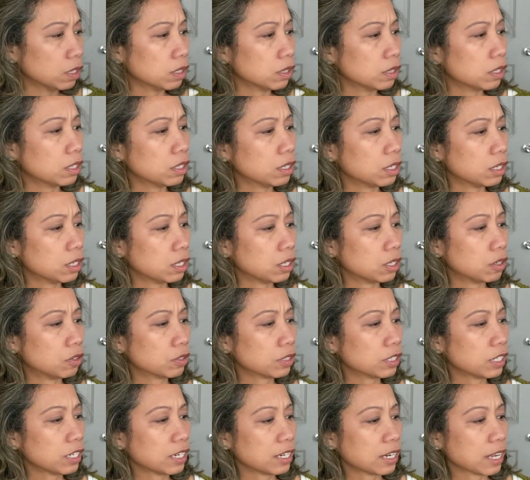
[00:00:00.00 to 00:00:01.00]
the
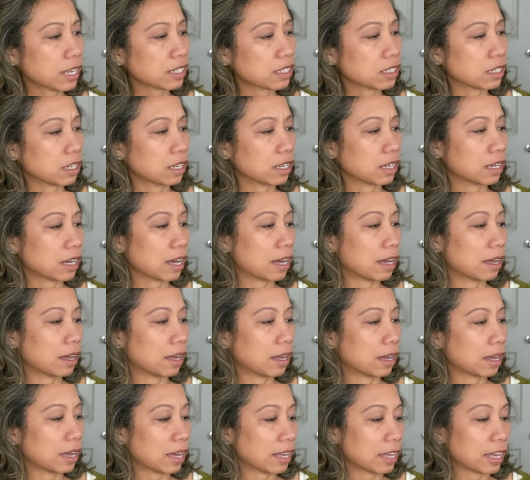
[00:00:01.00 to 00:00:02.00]
only next thing
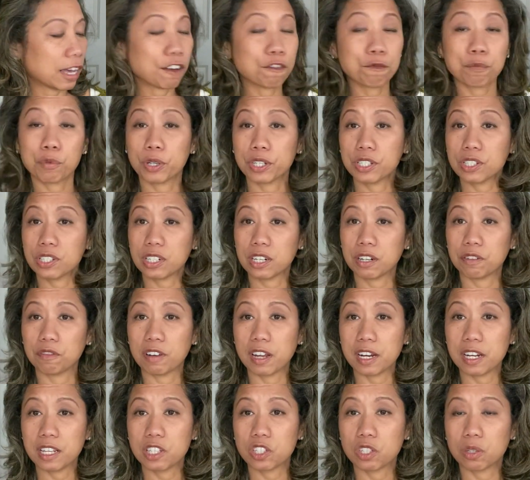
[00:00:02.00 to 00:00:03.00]
I have printed and
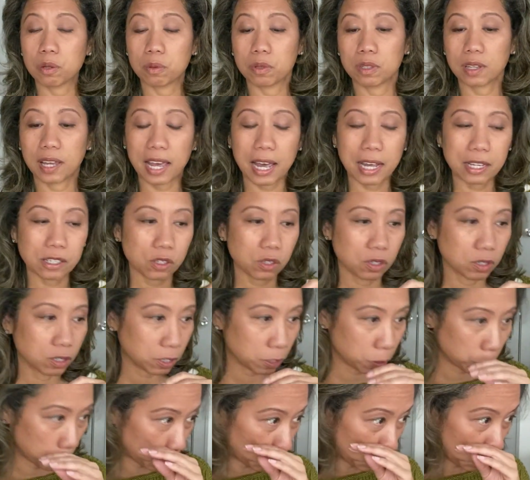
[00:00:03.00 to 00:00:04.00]
ready to cast
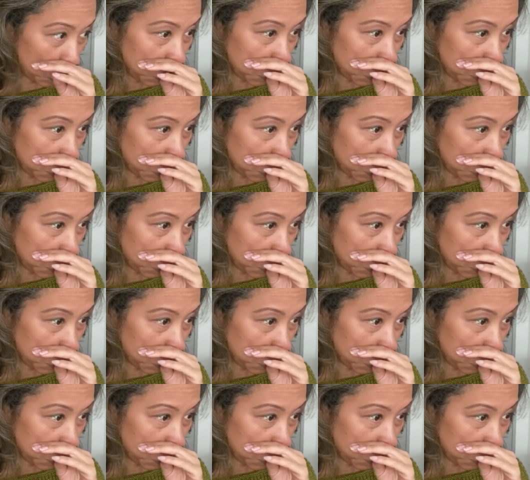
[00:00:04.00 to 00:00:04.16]
on